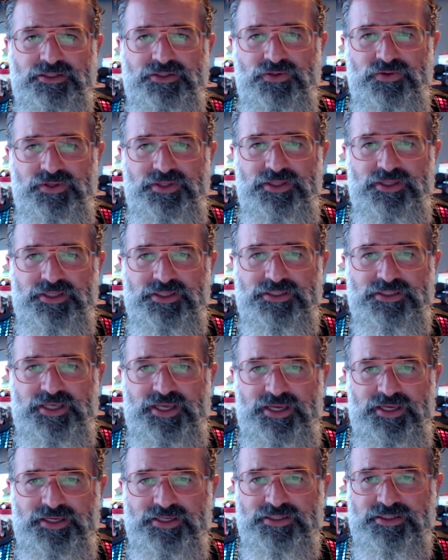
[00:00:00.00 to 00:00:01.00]
So in this
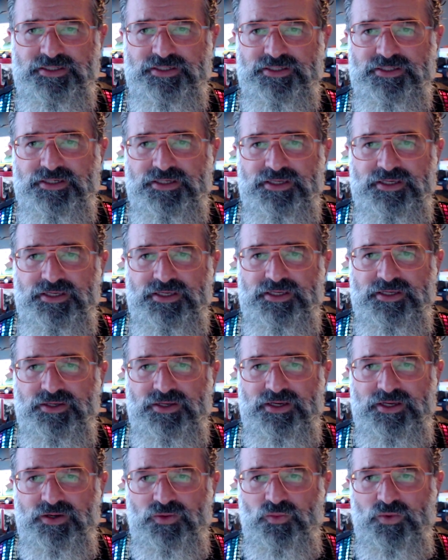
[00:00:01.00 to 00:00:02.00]
case,
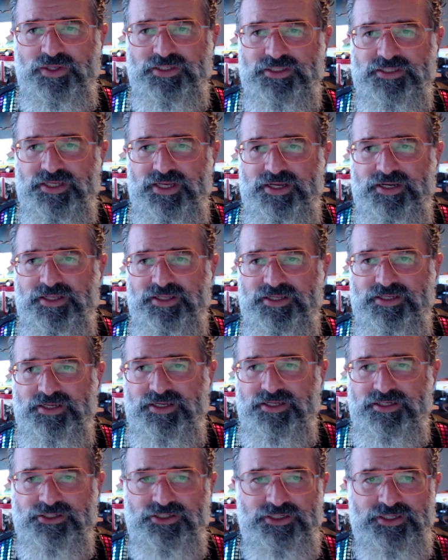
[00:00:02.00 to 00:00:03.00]
one side of the
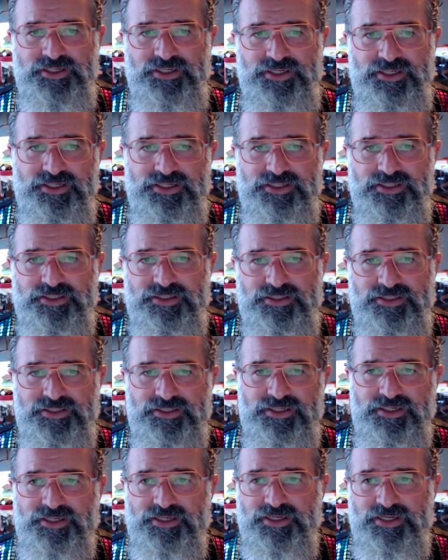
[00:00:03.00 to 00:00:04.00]
tension
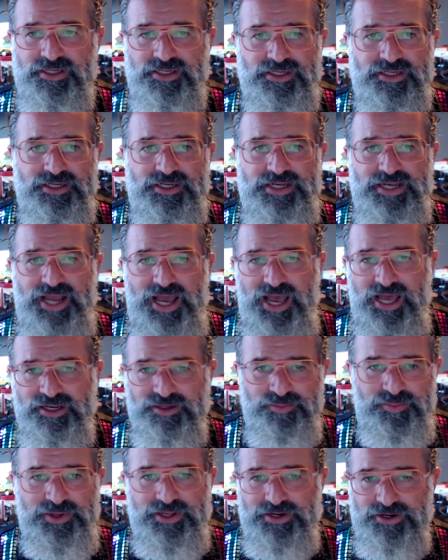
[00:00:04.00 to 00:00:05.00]
is
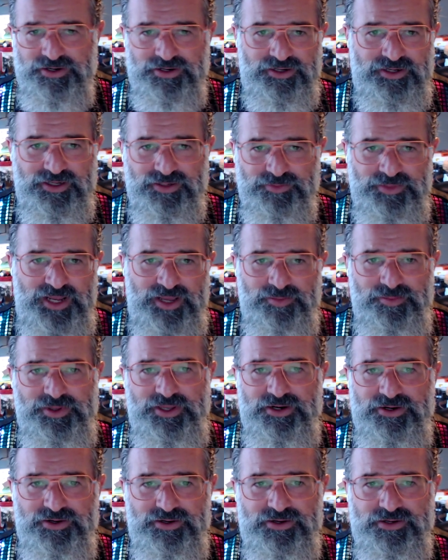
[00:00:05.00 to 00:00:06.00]
not better. I'm not
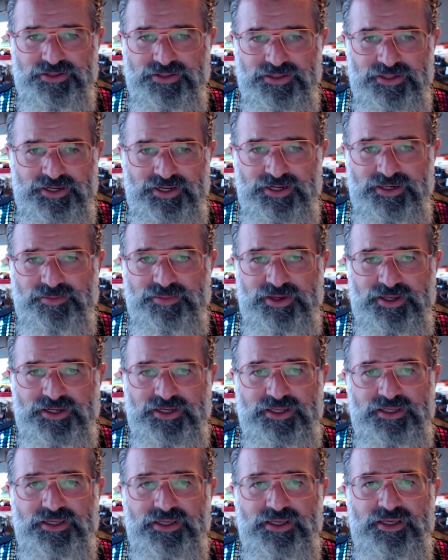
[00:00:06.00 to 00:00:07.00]
better than
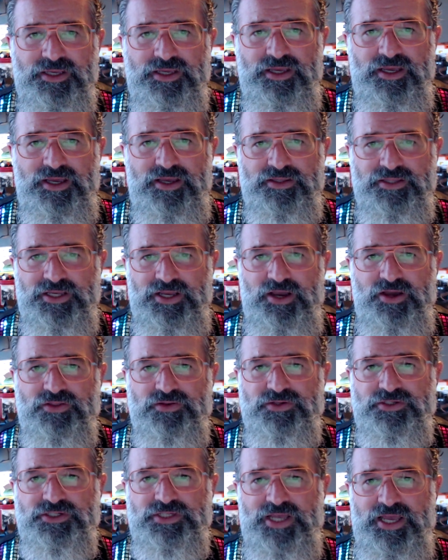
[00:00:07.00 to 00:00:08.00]
anybody. The
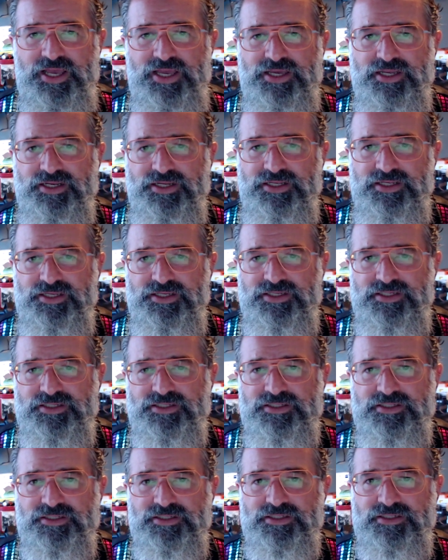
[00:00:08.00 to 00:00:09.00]
other side
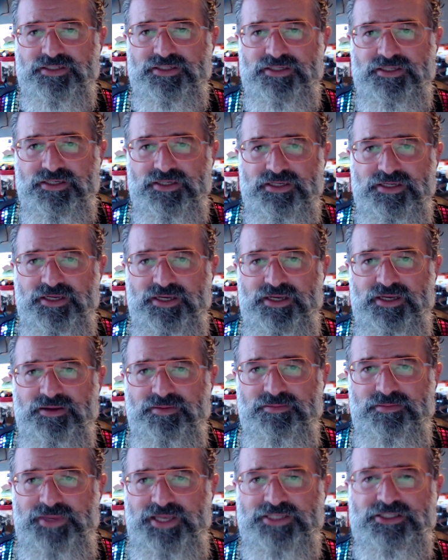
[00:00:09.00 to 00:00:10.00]
is
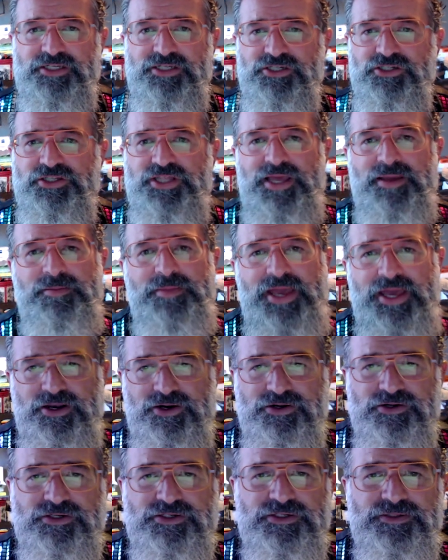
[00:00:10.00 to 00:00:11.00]
a message that
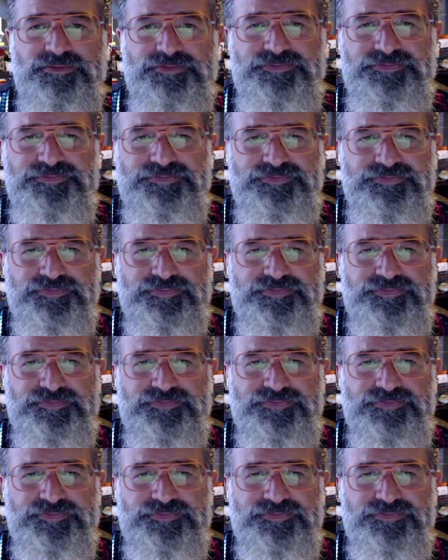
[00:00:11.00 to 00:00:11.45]
matters.